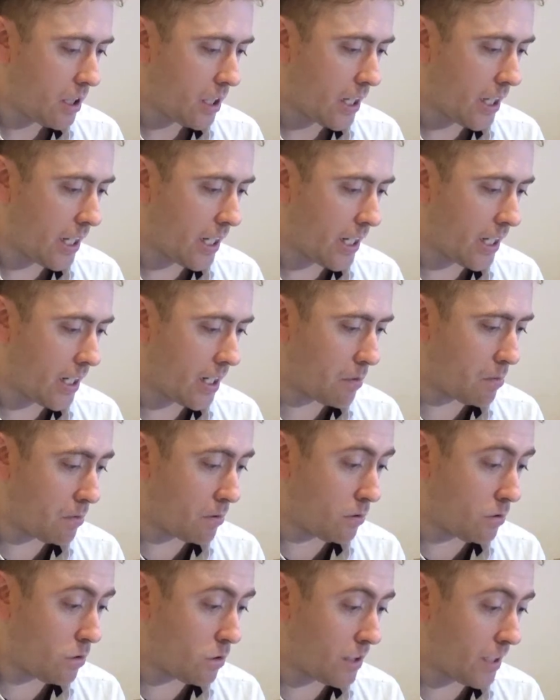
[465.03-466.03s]

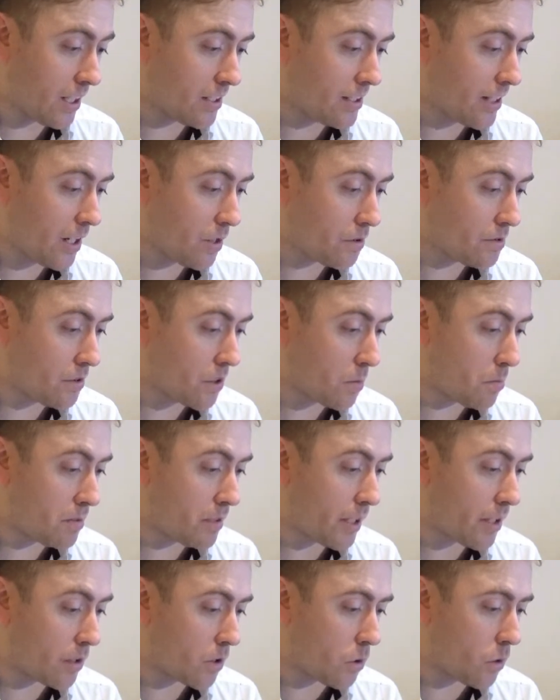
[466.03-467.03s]
Oh, that tower's coming
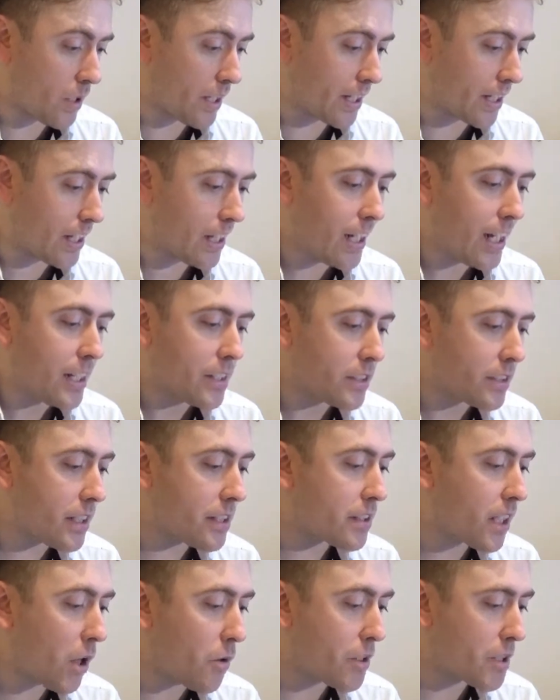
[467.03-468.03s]
down quick. So
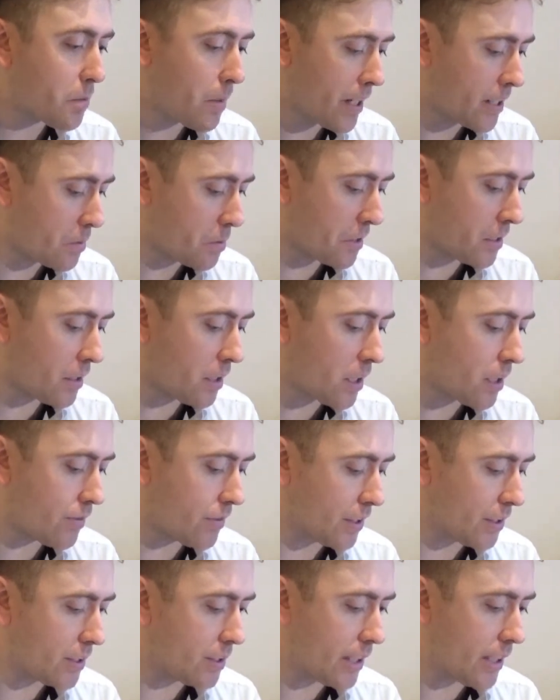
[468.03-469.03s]
this always makes me
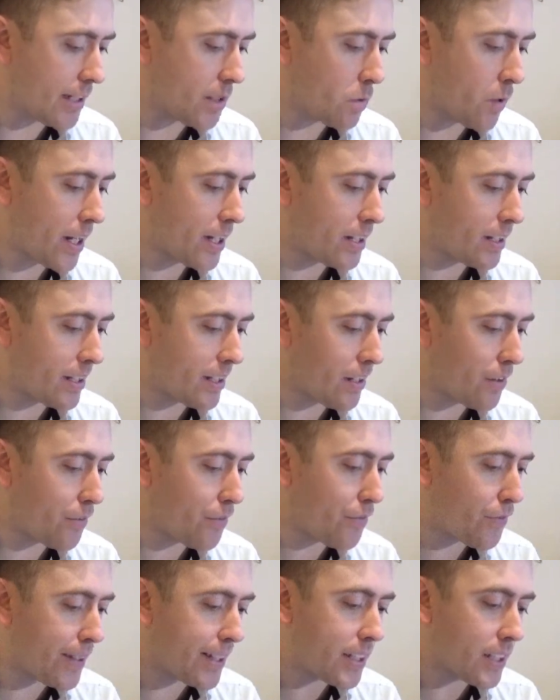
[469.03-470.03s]
nervous, is when you
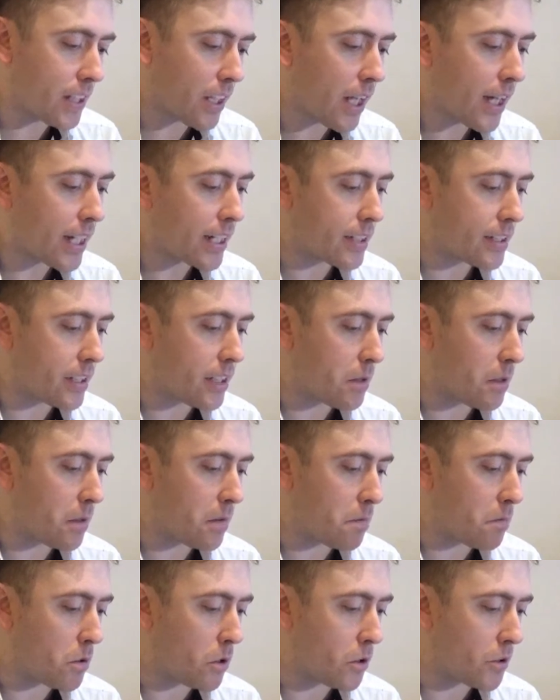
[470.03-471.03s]
feel like
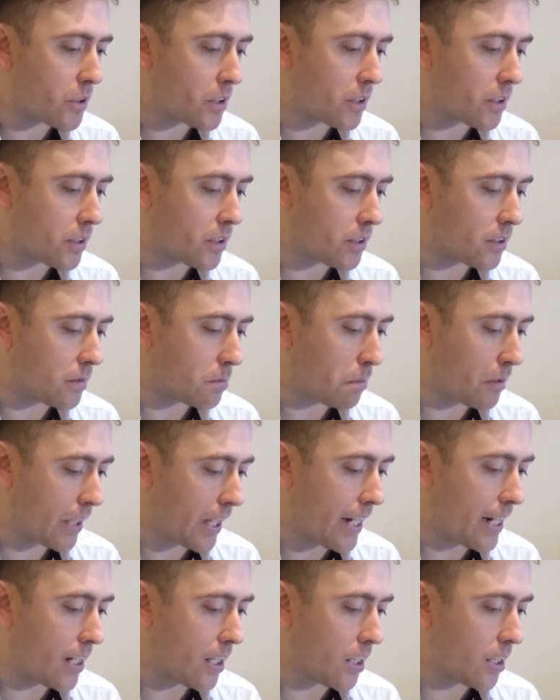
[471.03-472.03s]
the other
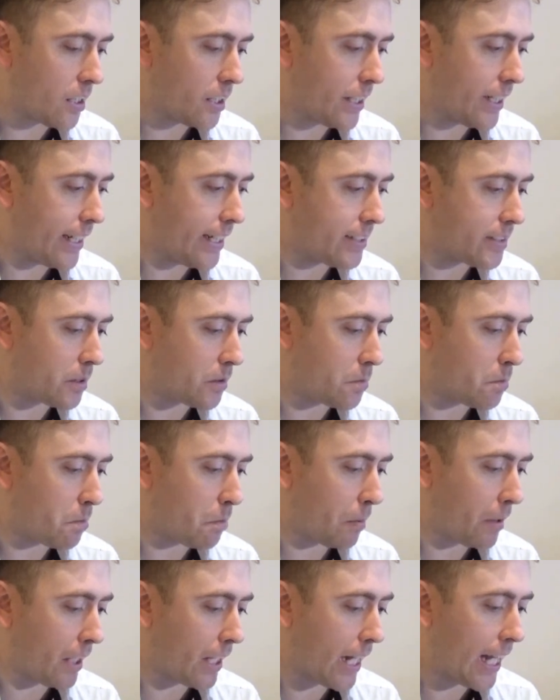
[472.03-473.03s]
player
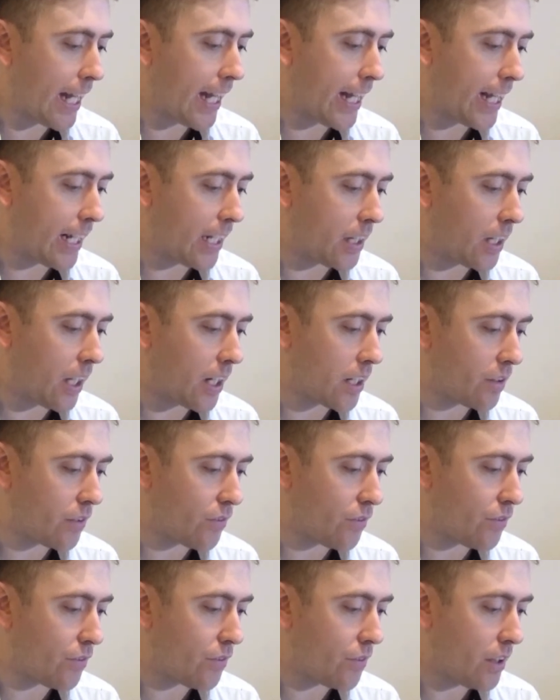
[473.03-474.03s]
isn't playing a lot
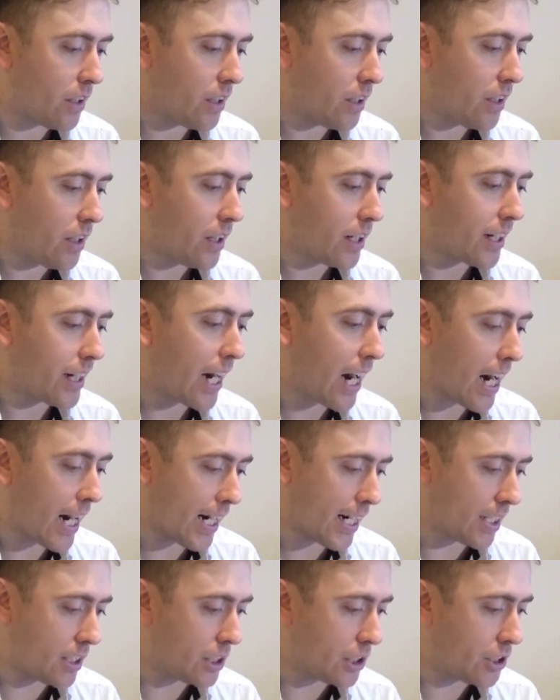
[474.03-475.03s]
of
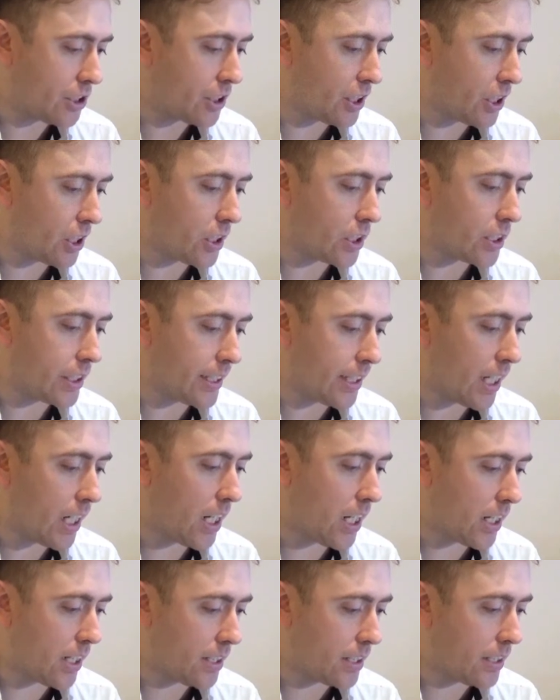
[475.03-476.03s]
cards early
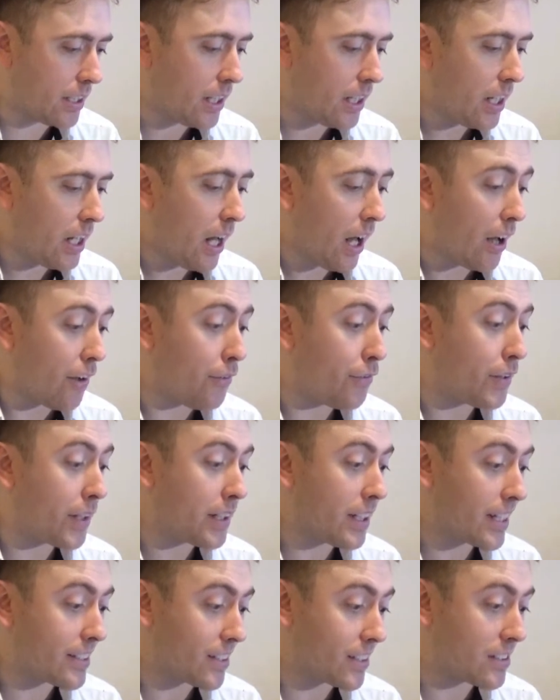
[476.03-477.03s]
on. I feel
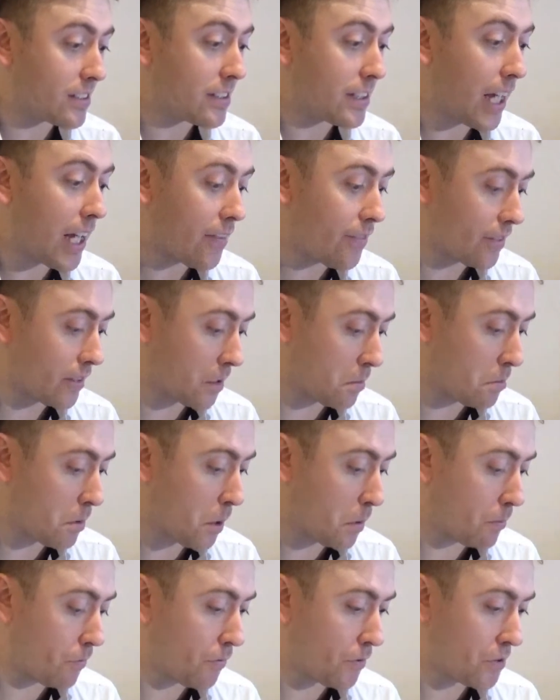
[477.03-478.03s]
like they're saving them
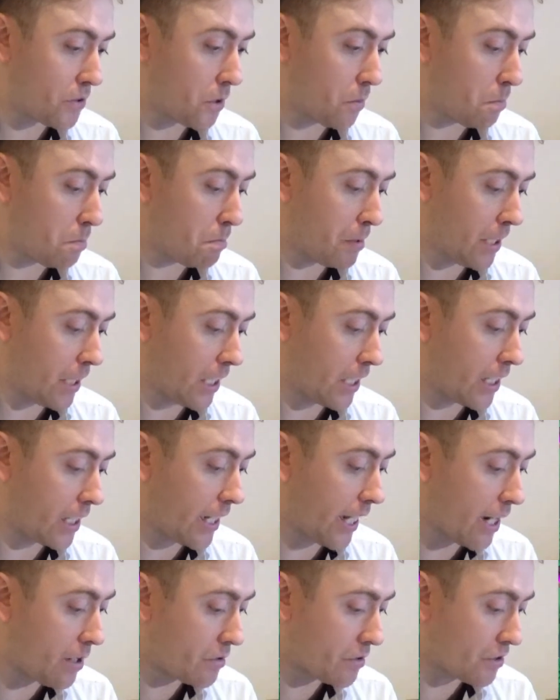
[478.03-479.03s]
up for some big
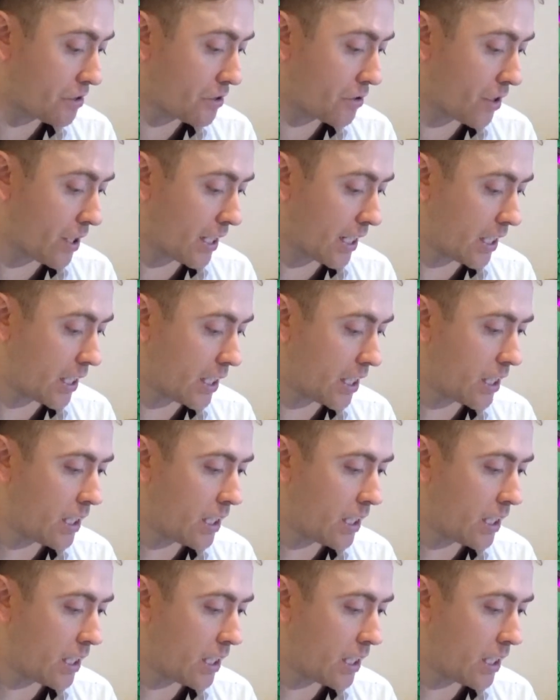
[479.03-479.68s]
counter-strike.